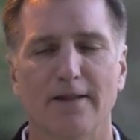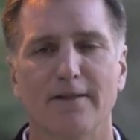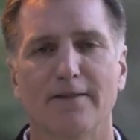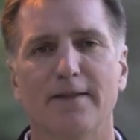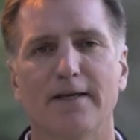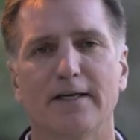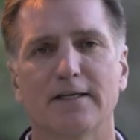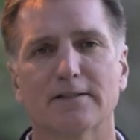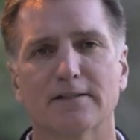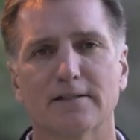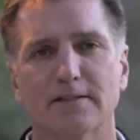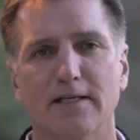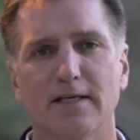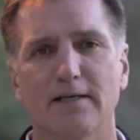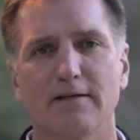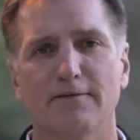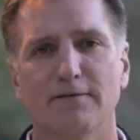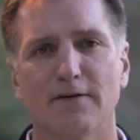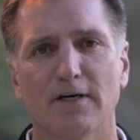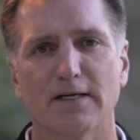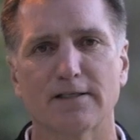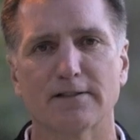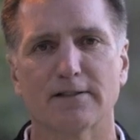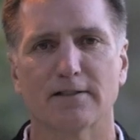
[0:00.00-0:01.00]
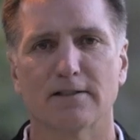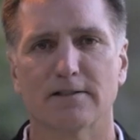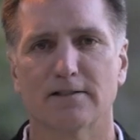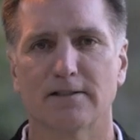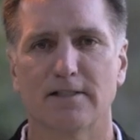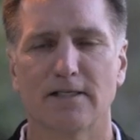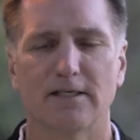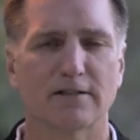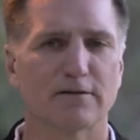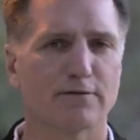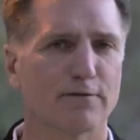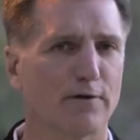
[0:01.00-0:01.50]
they incentivized the
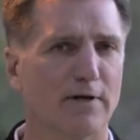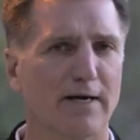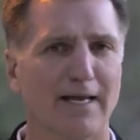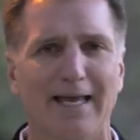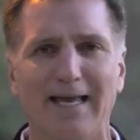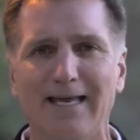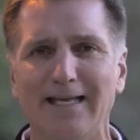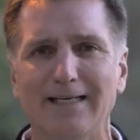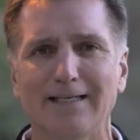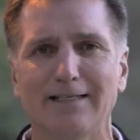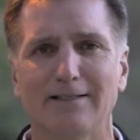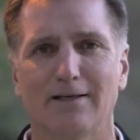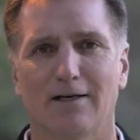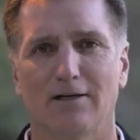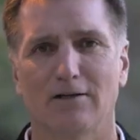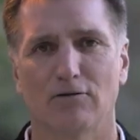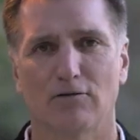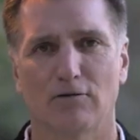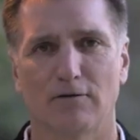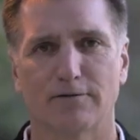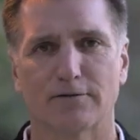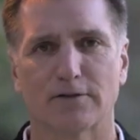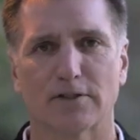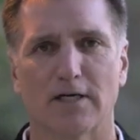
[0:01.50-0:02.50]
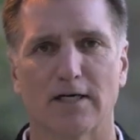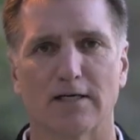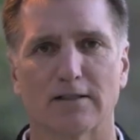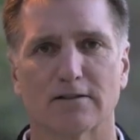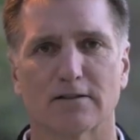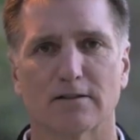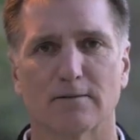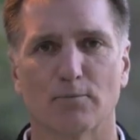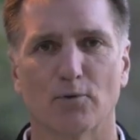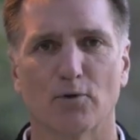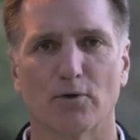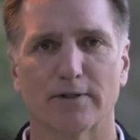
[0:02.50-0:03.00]
states for any dollar of child
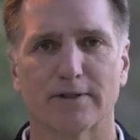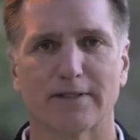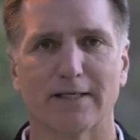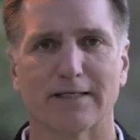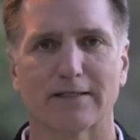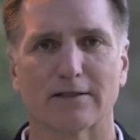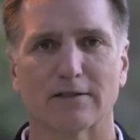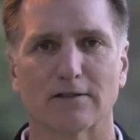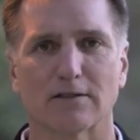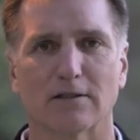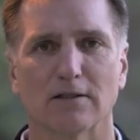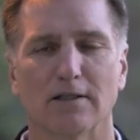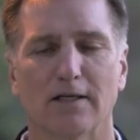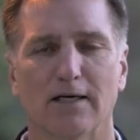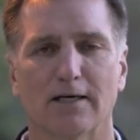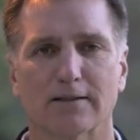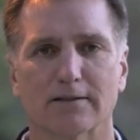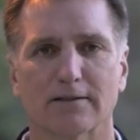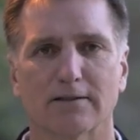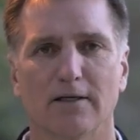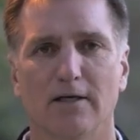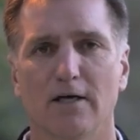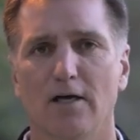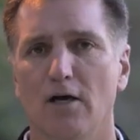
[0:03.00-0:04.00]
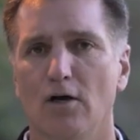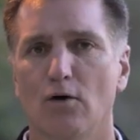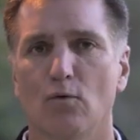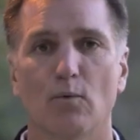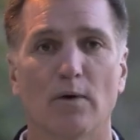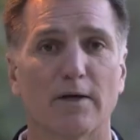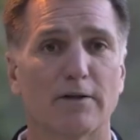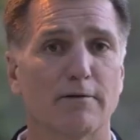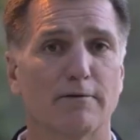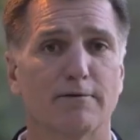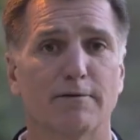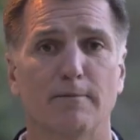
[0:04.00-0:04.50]
support they could collect,
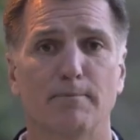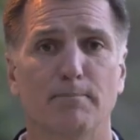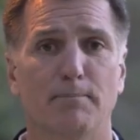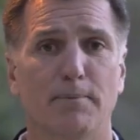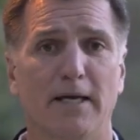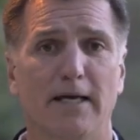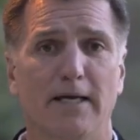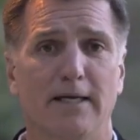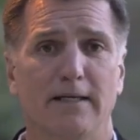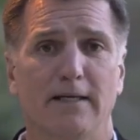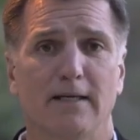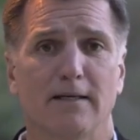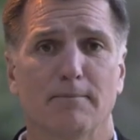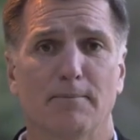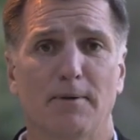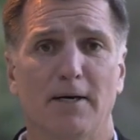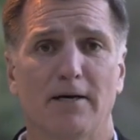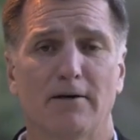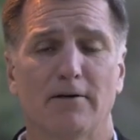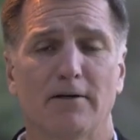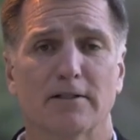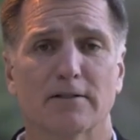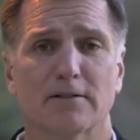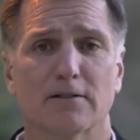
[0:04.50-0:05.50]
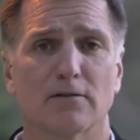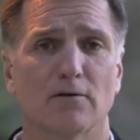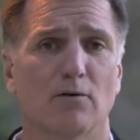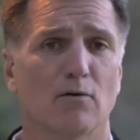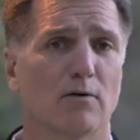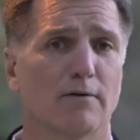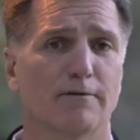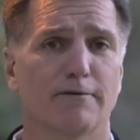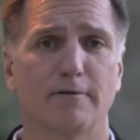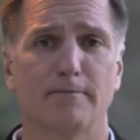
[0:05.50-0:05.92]
whether from paying parents or